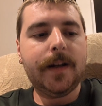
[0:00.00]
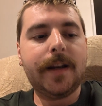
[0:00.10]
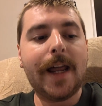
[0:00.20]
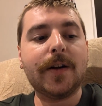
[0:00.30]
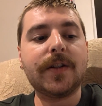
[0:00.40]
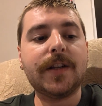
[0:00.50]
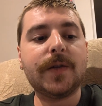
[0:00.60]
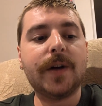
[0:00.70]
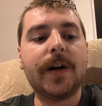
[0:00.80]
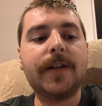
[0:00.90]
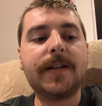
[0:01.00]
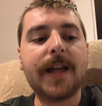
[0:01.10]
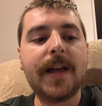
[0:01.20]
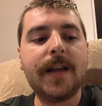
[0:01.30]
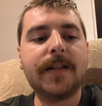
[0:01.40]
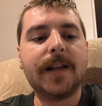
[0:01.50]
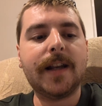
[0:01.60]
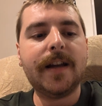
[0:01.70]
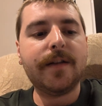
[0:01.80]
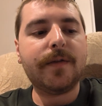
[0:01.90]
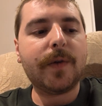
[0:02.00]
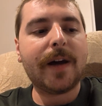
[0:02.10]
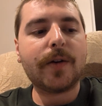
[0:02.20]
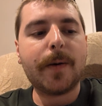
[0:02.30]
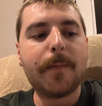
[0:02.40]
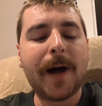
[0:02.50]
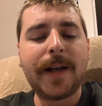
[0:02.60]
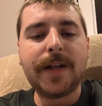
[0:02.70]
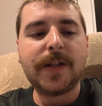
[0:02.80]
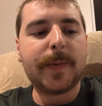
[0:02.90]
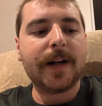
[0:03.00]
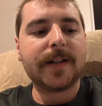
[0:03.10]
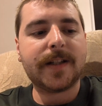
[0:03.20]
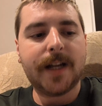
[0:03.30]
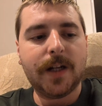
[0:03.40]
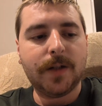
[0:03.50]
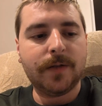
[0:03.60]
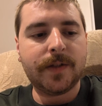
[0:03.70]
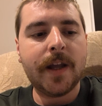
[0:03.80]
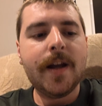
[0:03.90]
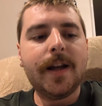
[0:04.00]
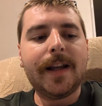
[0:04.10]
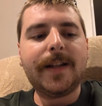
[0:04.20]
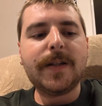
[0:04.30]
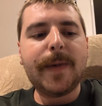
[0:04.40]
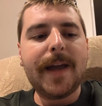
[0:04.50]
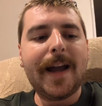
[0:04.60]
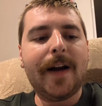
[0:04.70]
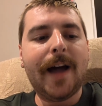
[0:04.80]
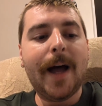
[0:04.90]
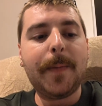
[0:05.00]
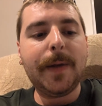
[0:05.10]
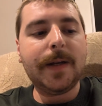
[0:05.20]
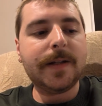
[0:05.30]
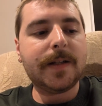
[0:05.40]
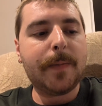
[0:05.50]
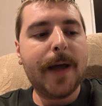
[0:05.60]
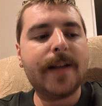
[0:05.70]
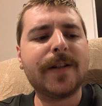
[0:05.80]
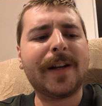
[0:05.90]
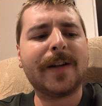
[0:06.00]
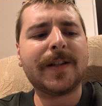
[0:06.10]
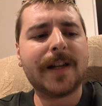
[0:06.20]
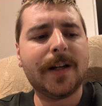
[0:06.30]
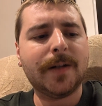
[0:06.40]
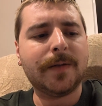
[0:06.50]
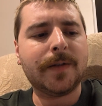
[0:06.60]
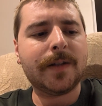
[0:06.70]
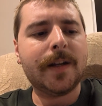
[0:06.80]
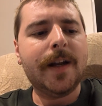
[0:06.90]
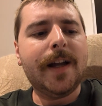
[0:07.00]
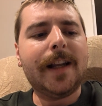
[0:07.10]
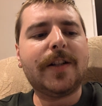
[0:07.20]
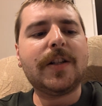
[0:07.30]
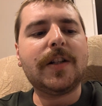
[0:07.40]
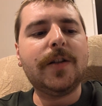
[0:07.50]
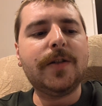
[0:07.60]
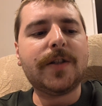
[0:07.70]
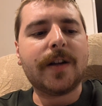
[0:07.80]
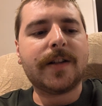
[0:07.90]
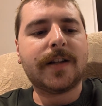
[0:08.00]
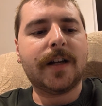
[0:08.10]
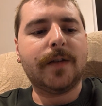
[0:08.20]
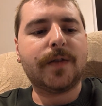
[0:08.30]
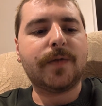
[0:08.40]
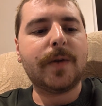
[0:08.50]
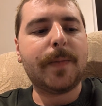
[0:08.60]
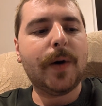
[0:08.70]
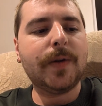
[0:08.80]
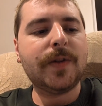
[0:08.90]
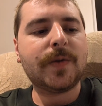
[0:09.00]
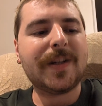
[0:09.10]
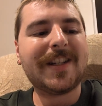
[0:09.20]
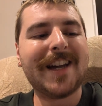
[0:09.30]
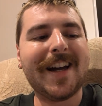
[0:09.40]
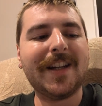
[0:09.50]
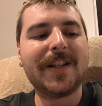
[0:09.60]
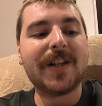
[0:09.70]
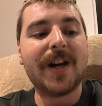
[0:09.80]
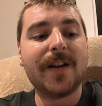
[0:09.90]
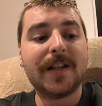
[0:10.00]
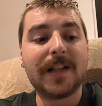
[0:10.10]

Now, since we are undertaking to live without companions by ourselves, let us make our happiness depend on ourselves. Let us loose ourselves from the bonds which tie us to others.